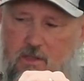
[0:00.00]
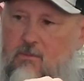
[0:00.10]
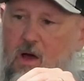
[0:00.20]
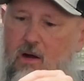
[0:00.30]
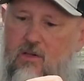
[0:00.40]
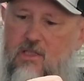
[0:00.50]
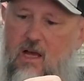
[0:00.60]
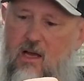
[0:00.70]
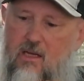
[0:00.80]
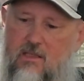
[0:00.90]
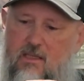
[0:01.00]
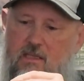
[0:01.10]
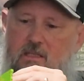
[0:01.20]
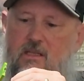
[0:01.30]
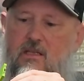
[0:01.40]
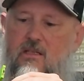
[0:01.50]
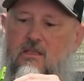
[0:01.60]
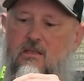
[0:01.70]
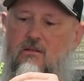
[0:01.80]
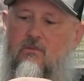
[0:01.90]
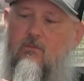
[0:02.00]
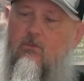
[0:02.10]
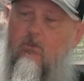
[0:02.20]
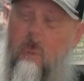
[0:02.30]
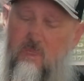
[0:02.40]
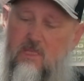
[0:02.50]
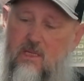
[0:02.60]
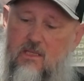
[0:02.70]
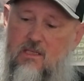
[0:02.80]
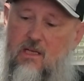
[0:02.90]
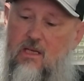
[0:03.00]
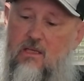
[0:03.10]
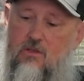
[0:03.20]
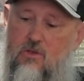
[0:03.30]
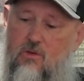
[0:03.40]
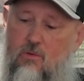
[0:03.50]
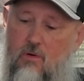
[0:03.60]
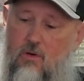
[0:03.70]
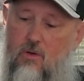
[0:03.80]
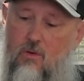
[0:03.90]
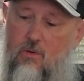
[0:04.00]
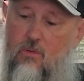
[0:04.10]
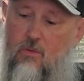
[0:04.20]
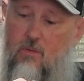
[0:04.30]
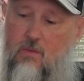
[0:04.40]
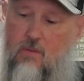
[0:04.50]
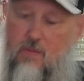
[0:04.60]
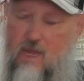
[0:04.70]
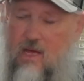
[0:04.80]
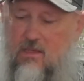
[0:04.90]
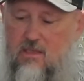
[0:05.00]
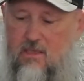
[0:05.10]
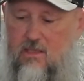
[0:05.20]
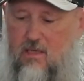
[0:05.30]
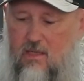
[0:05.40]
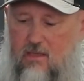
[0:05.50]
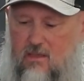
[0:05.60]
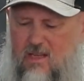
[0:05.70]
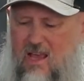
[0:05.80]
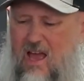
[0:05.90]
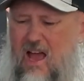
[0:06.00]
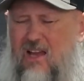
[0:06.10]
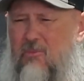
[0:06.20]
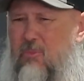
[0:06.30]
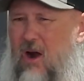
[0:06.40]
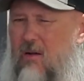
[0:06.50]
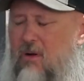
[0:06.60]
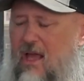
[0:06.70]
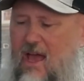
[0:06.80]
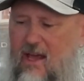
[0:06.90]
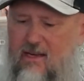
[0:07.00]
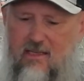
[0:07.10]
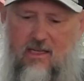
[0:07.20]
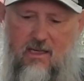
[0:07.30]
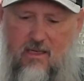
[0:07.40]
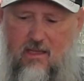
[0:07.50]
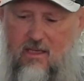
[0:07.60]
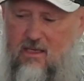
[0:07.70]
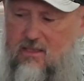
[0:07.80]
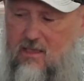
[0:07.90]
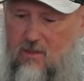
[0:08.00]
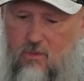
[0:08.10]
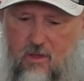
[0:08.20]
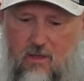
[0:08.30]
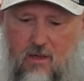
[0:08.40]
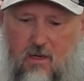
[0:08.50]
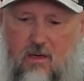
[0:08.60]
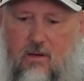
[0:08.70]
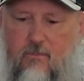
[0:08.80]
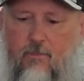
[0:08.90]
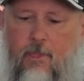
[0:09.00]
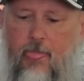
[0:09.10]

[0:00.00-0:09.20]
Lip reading: smaller sockets. This is 3/16 through 9/16. I could probably add a 10 to this and it wouldn't hurt.